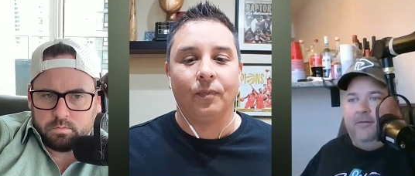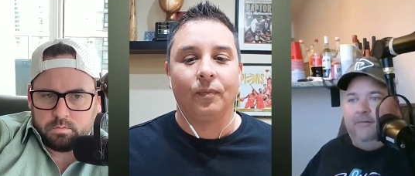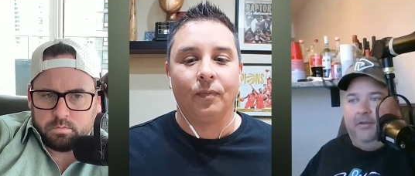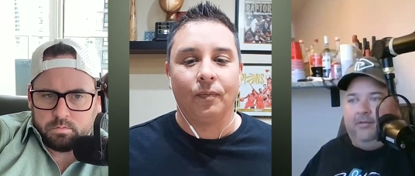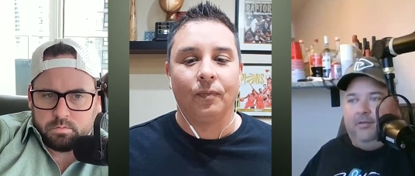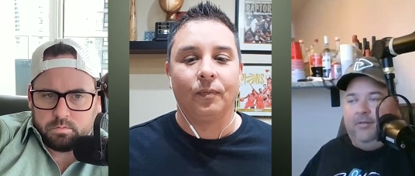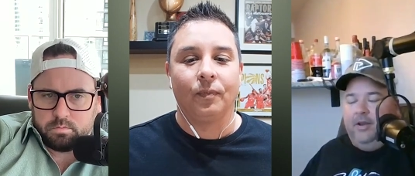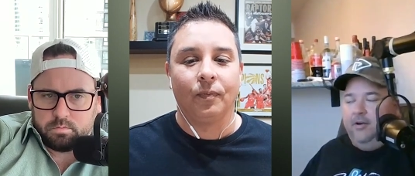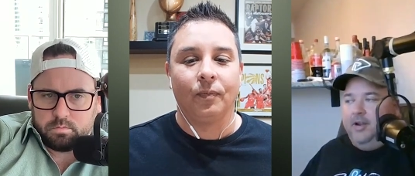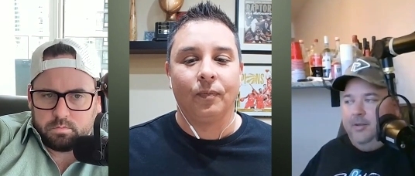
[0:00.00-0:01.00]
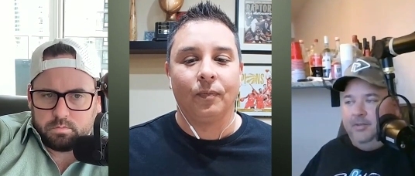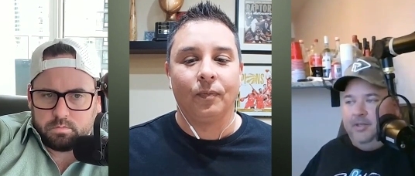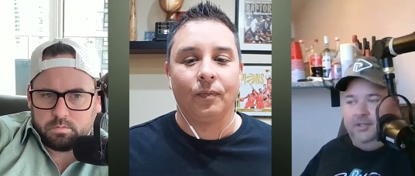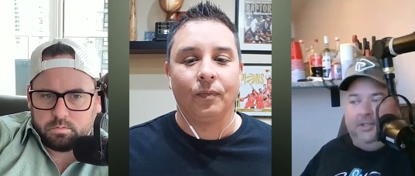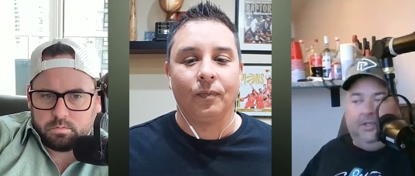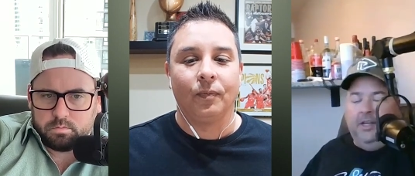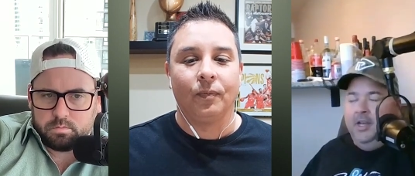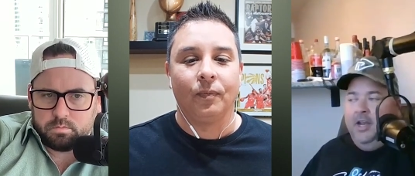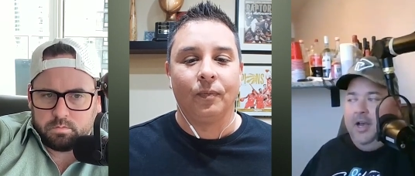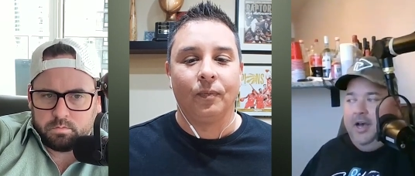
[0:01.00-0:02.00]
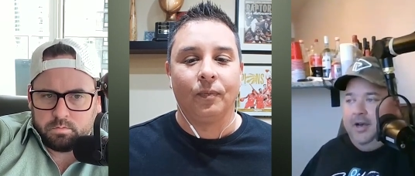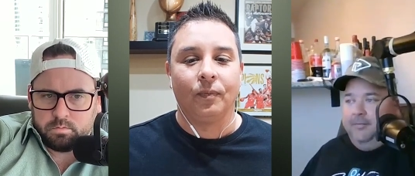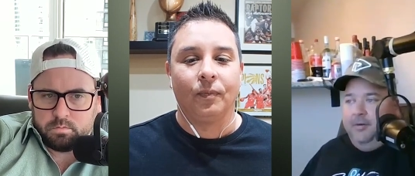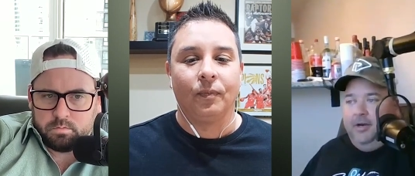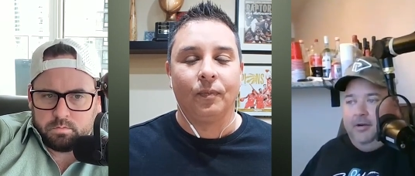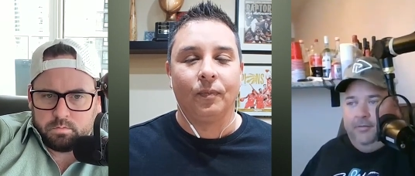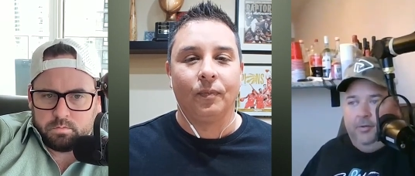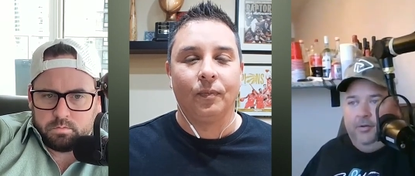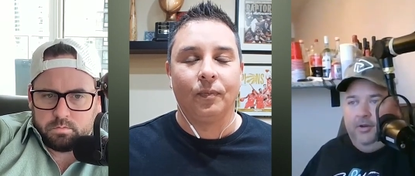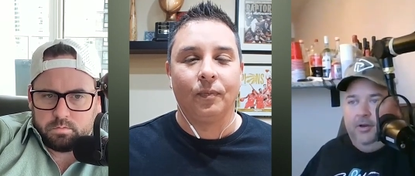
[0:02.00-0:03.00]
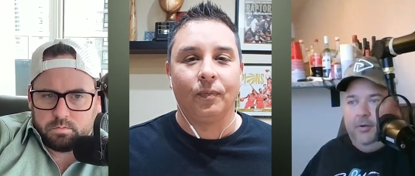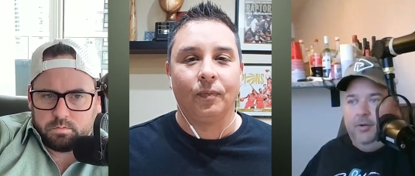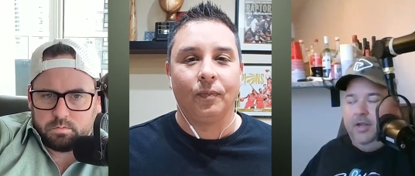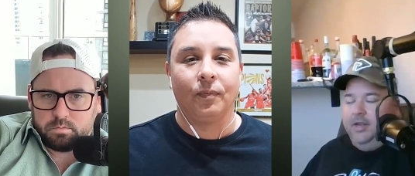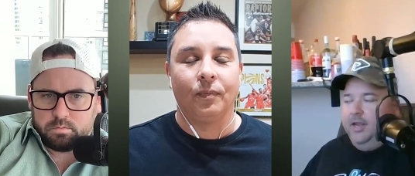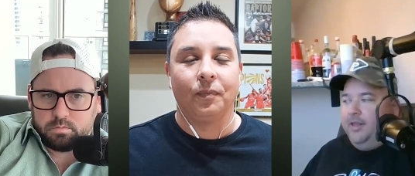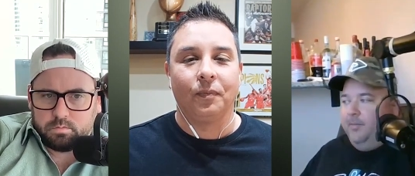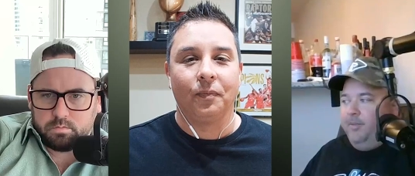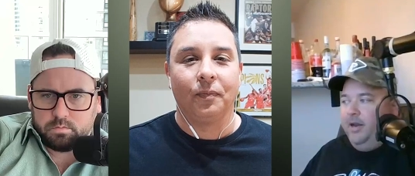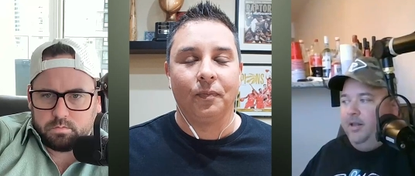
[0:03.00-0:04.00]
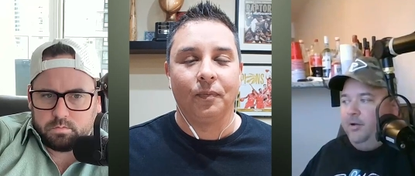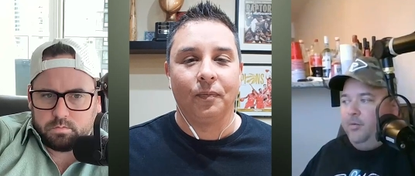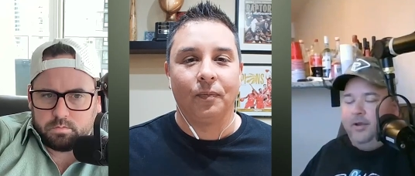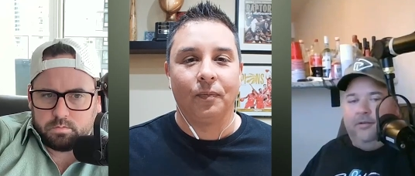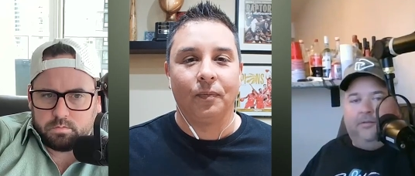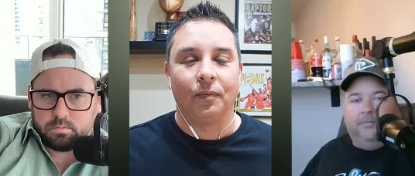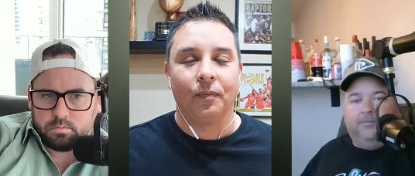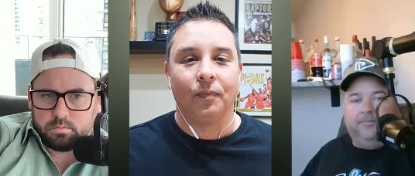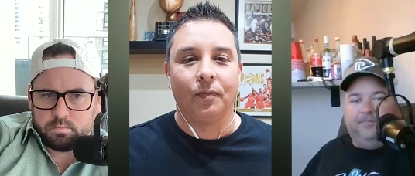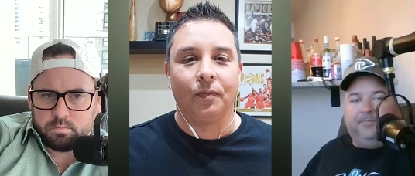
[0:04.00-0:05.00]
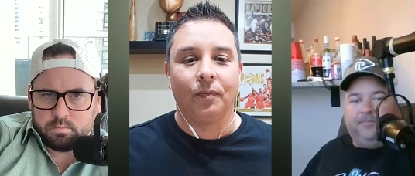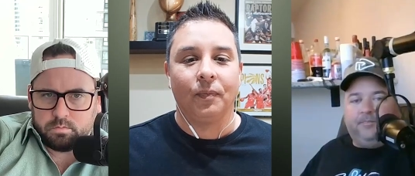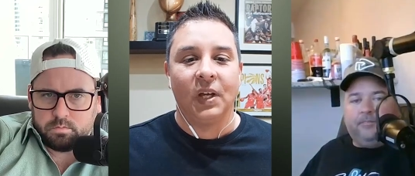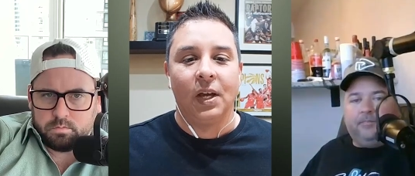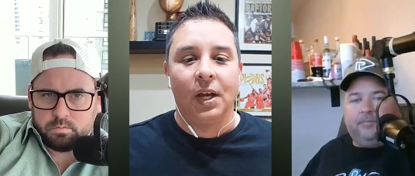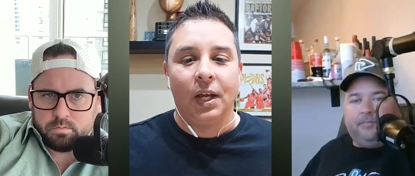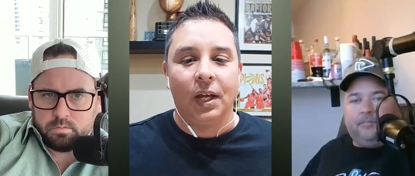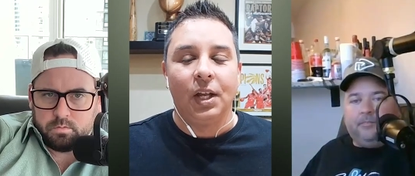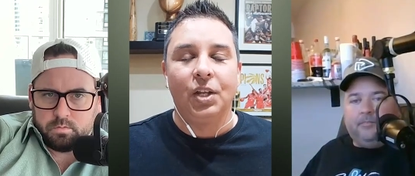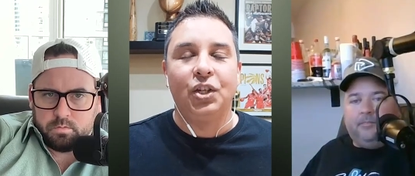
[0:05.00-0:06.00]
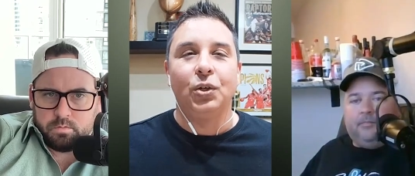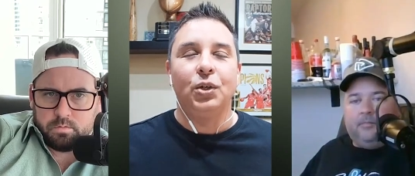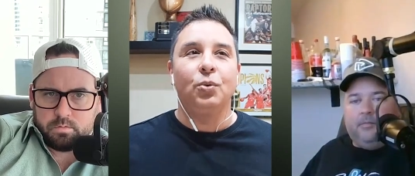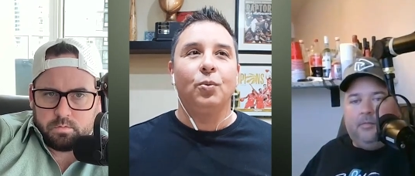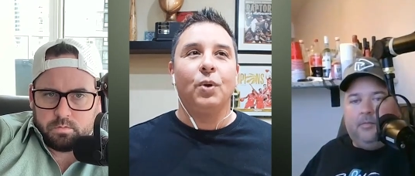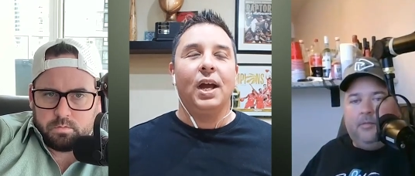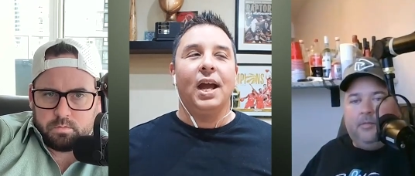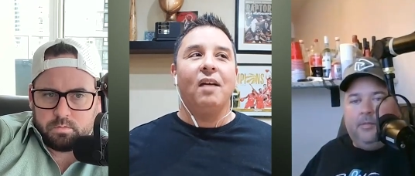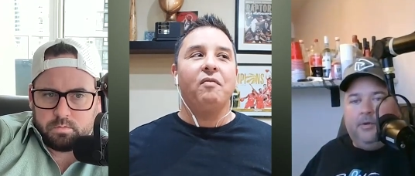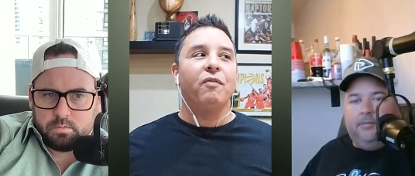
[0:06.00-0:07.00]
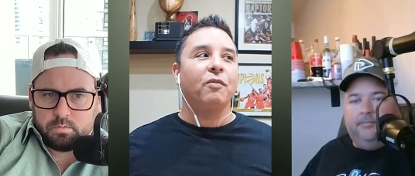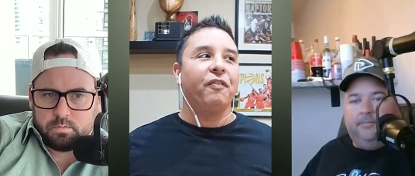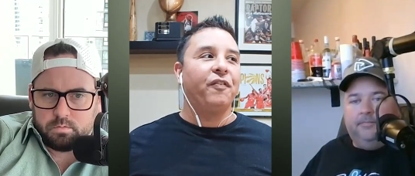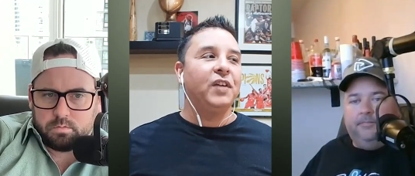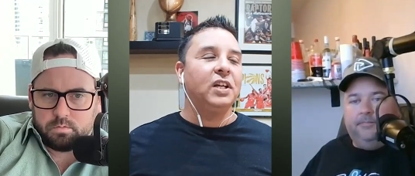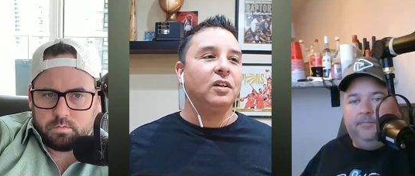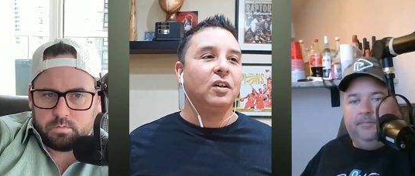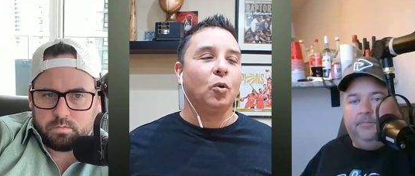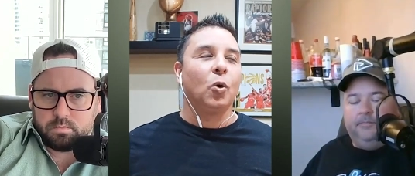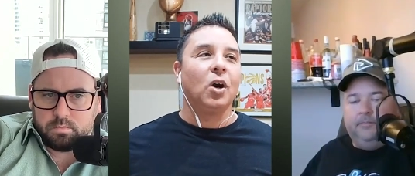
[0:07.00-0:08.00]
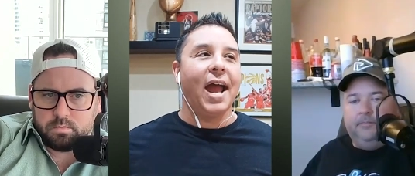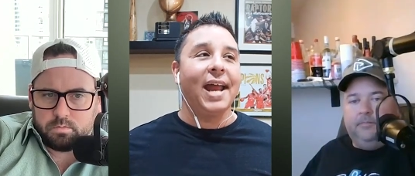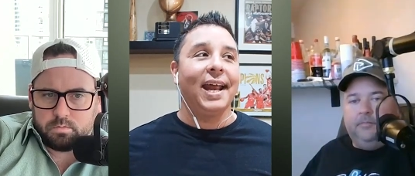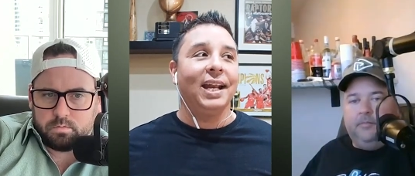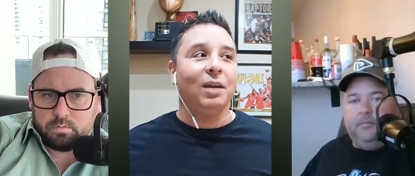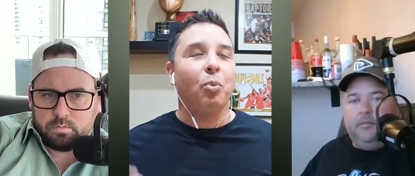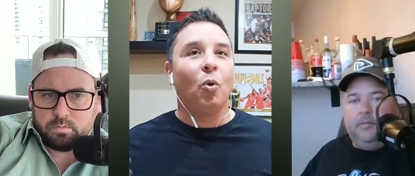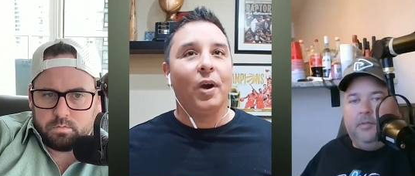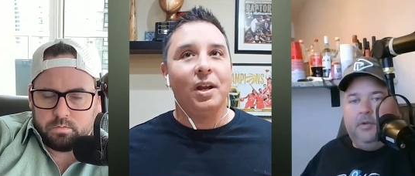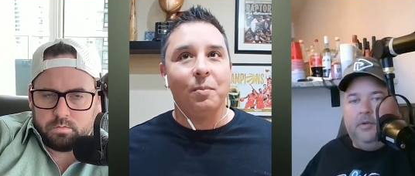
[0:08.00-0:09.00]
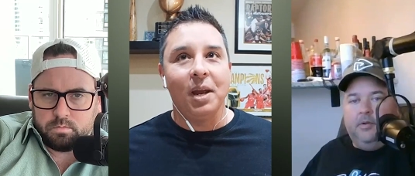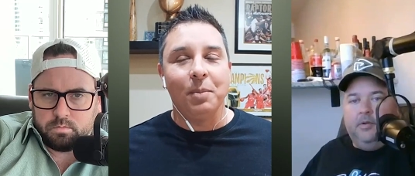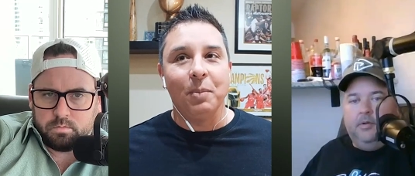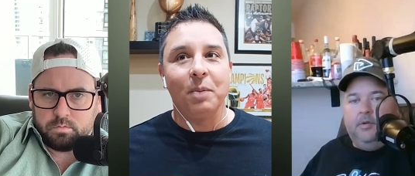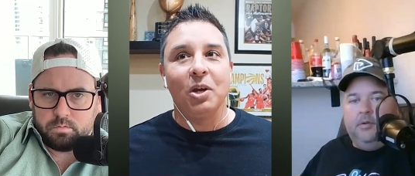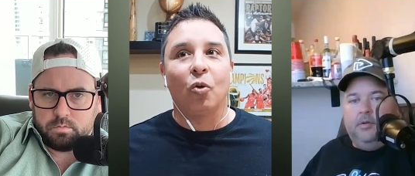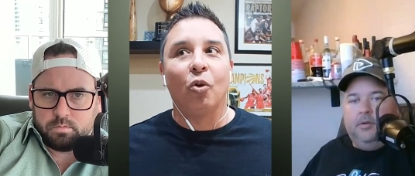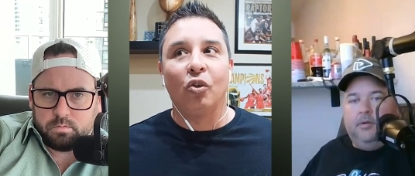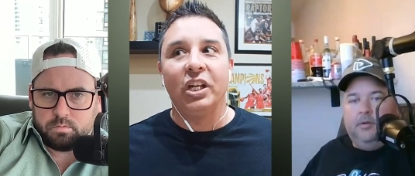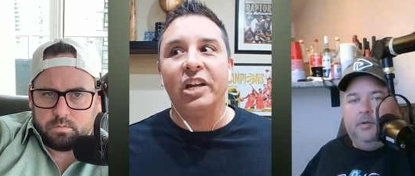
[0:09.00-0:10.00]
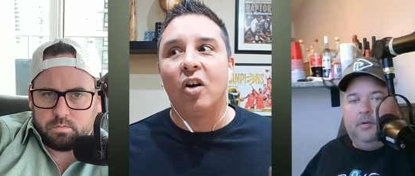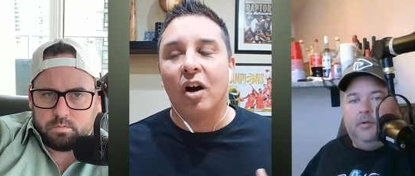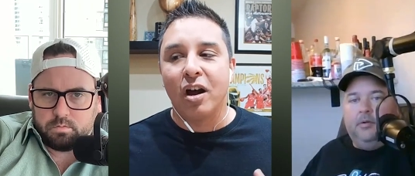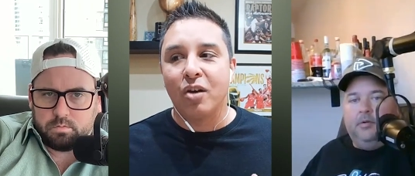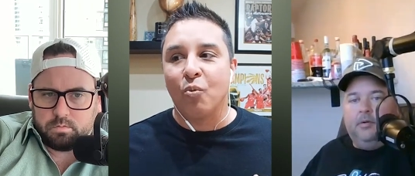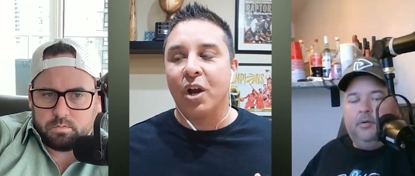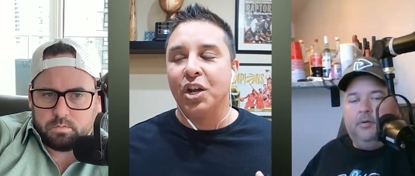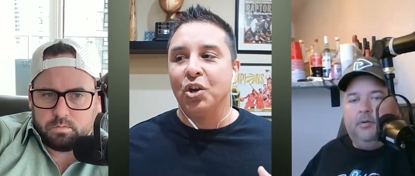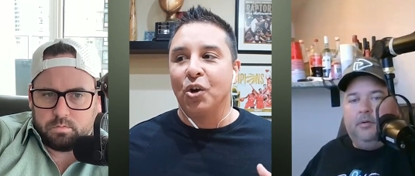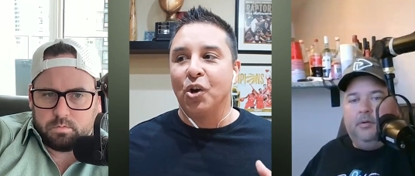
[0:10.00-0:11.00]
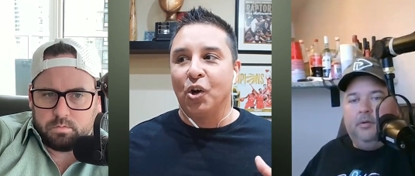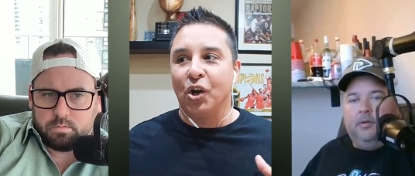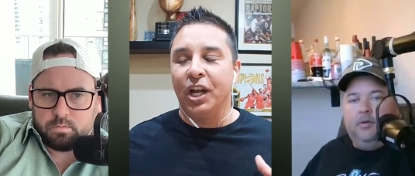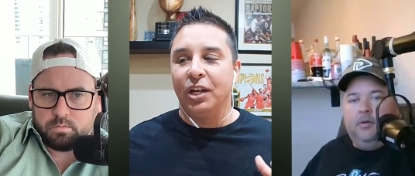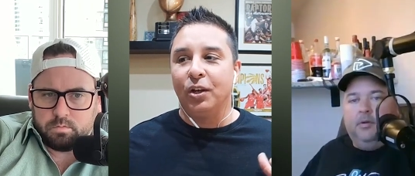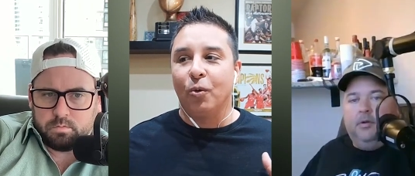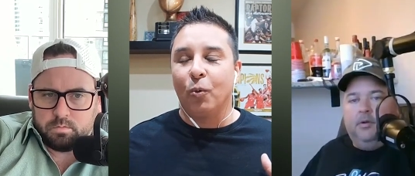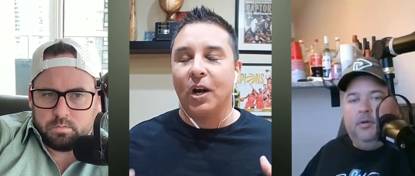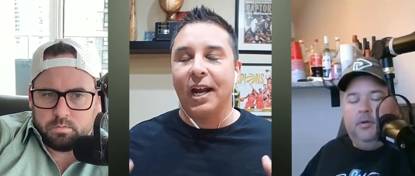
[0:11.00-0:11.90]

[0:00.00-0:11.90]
Speaker 1: fastest finger competition of who can get that bet in the quickest.
Speaker 2: Do you ever feel, or at any point maybe early on when you're, you know, we're